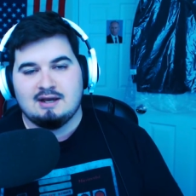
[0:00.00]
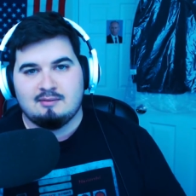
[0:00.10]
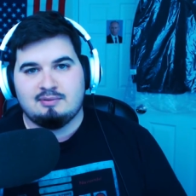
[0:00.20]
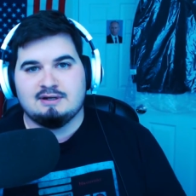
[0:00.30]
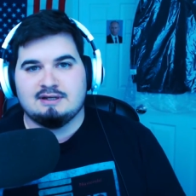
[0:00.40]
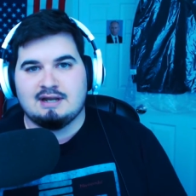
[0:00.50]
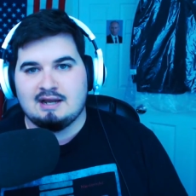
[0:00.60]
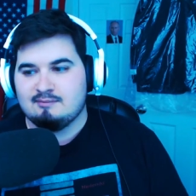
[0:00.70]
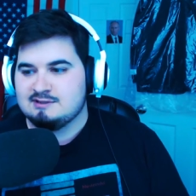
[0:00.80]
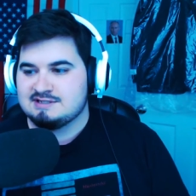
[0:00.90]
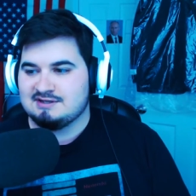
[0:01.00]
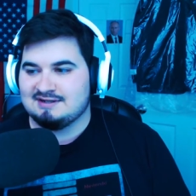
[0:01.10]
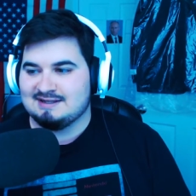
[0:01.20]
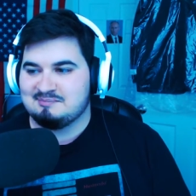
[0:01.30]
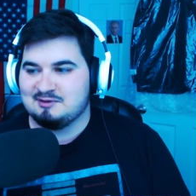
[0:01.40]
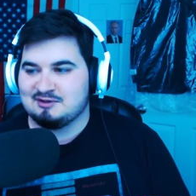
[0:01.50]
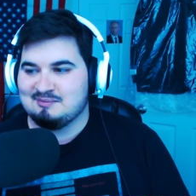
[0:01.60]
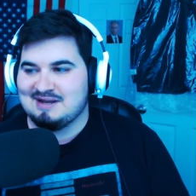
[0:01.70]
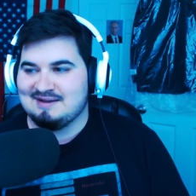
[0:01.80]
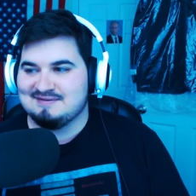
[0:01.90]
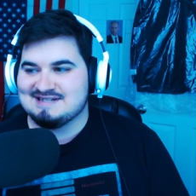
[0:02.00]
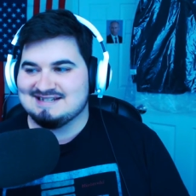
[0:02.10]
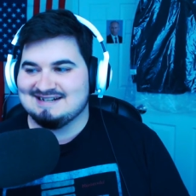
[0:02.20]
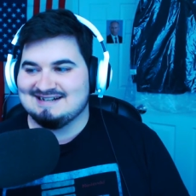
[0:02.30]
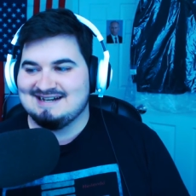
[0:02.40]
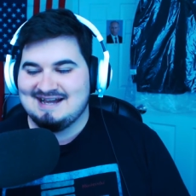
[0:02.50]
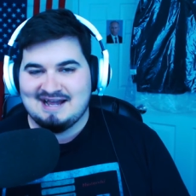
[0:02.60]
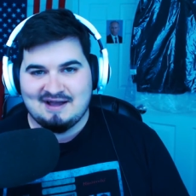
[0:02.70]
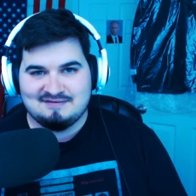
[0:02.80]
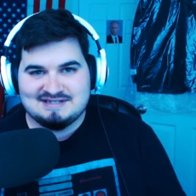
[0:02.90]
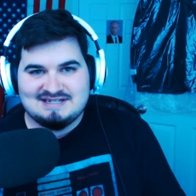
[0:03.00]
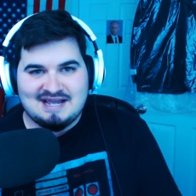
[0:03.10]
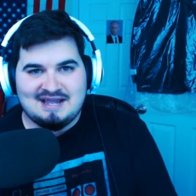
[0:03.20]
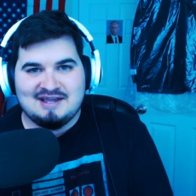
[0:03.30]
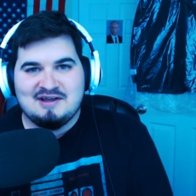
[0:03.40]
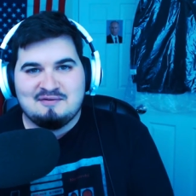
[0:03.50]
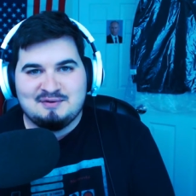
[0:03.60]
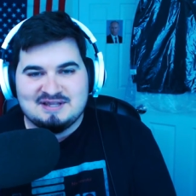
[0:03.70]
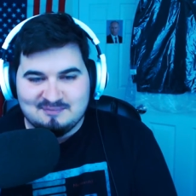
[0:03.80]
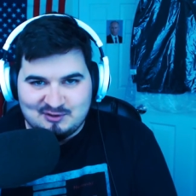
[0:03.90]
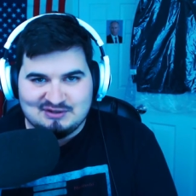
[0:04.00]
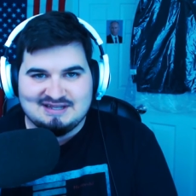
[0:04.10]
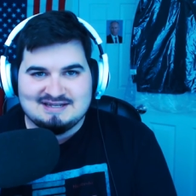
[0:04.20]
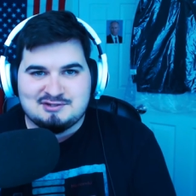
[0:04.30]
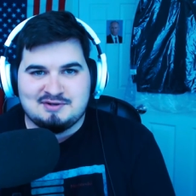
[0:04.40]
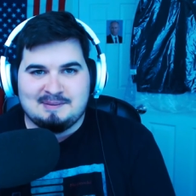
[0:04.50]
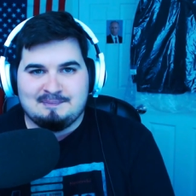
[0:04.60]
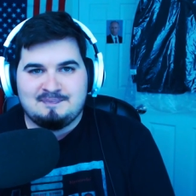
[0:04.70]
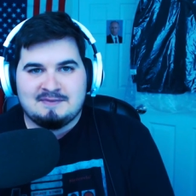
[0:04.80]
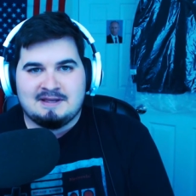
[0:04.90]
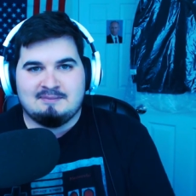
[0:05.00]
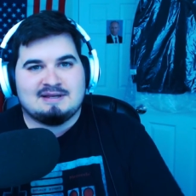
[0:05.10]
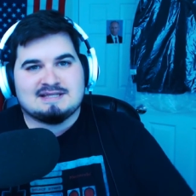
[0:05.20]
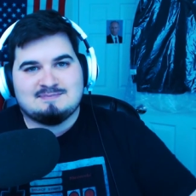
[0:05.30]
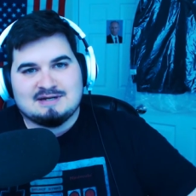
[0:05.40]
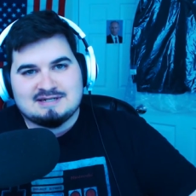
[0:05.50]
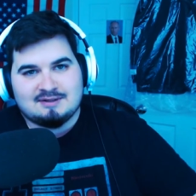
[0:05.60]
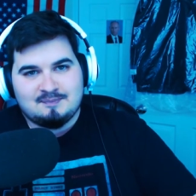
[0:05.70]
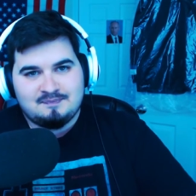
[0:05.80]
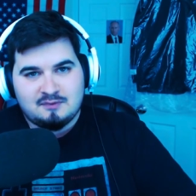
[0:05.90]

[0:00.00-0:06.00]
but I'm just gonna let Pilgrim have his uh, have his day with a birthday stream and make it special.